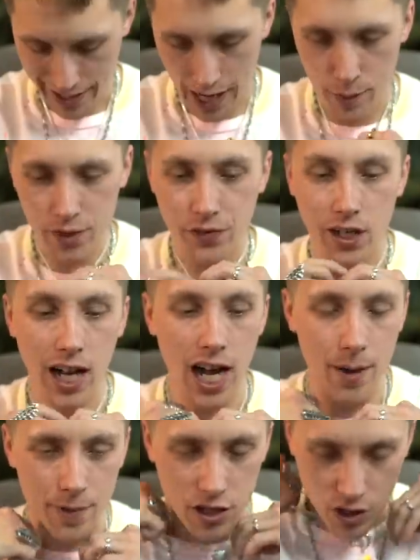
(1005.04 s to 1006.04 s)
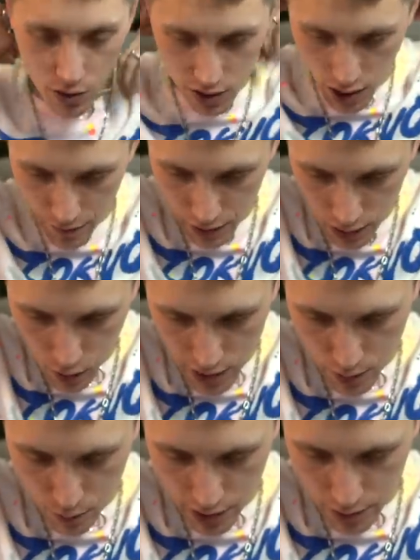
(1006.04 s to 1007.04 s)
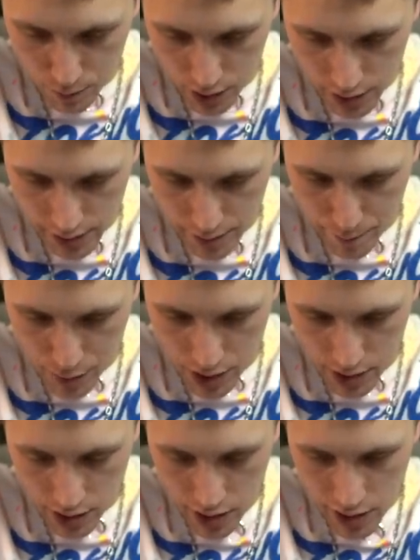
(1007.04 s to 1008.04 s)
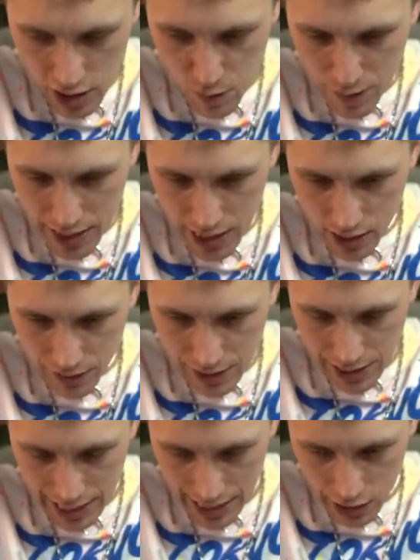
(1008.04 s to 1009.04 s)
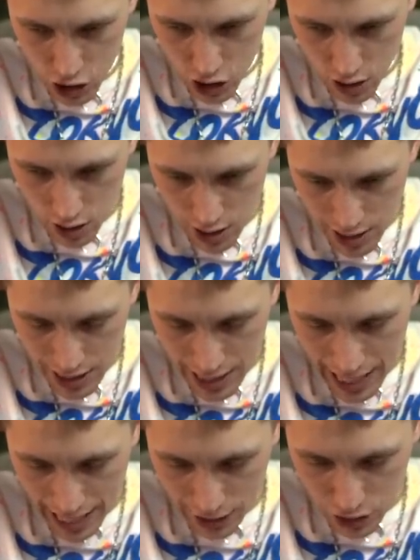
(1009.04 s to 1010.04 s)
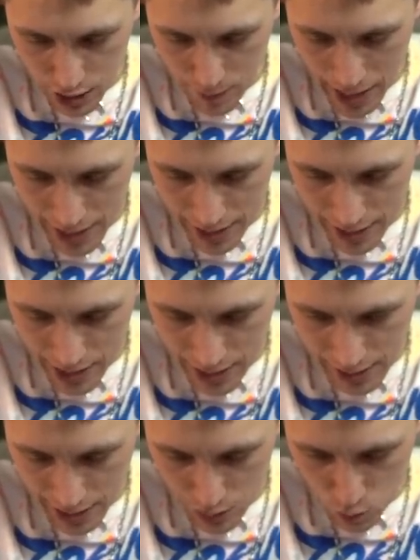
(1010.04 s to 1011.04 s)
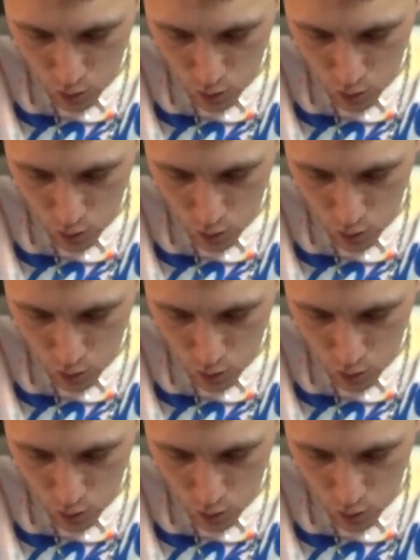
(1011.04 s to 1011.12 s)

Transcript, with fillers: I almost forgot. I'm going to show this off in a low-key brand unboxing, but speaking of Sanj, he actually made this as